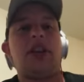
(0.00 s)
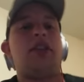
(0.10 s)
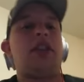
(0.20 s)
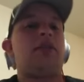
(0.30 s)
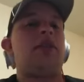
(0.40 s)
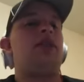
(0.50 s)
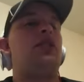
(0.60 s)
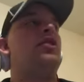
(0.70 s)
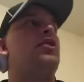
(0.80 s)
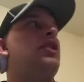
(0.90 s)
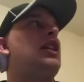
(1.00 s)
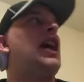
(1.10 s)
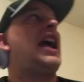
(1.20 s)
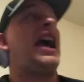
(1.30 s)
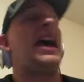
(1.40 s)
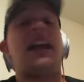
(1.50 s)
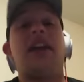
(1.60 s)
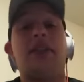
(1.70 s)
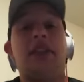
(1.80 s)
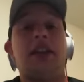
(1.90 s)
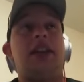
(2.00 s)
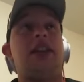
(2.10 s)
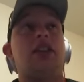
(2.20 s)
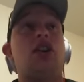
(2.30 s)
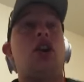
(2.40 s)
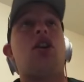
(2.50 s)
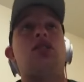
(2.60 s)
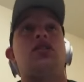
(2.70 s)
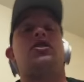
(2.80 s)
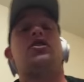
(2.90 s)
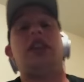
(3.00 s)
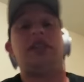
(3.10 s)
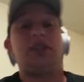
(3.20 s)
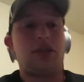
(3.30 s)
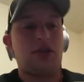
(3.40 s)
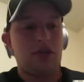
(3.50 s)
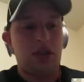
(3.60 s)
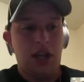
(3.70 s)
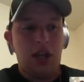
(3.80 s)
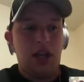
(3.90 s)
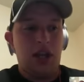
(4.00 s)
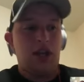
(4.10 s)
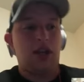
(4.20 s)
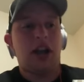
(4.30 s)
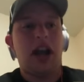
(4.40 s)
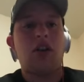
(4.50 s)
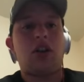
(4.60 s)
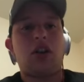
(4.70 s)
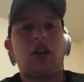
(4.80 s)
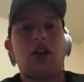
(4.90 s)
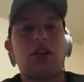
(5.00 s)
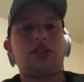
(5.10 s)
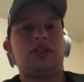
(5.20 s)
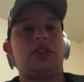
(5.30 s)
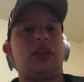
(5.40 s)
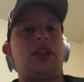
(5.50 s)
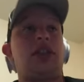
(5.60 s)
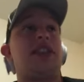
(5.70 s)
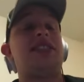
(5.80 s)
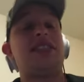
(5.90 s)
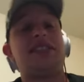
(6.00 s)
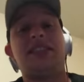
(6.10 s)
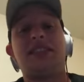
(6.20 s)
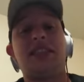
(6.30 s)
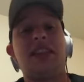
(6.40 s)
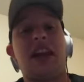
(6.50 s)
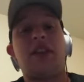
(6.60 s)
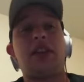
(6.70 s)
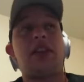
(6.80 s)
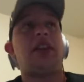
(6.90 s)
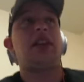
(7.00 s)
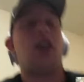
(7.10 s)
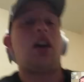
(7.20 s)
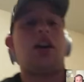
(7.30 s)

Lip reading: You get reviewed on everything. Your calls, your strike zone, your out calls, your consistency, everything.